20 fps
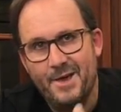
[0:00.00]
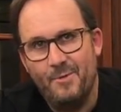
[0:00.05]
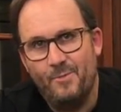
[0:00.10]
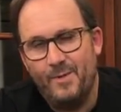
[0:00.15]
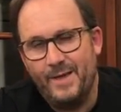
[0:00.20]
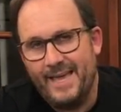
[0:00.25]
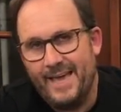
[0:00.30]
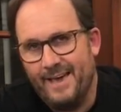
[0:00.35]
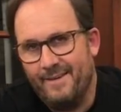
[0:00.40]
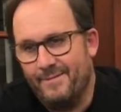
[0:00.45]

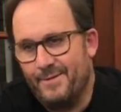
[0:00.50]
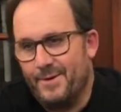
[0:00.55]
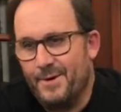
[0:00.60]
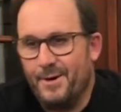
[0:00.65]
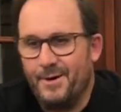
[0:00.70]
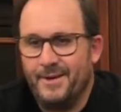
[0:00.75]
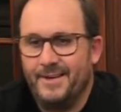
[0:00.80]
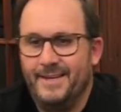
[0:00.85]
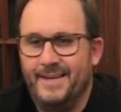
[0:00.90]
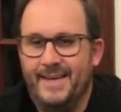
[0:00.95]
we have
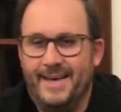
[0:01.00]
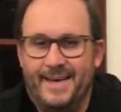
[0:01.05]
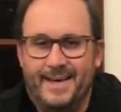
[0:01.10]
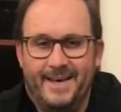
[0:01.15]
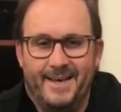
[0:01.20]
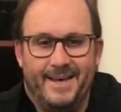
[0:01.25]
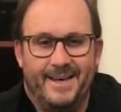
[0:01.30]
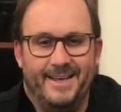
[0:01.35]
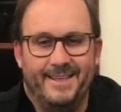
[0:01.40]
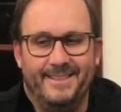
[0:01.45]
got
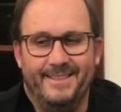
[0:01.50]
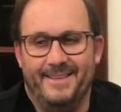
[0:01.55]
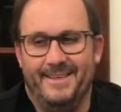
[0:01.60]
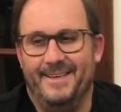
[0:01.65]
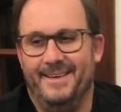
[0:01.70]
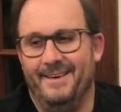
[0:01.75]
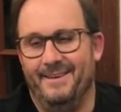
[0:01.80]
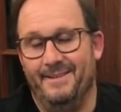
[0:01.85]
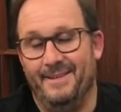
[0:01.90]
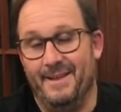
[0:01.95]

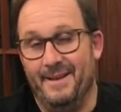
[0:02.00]
an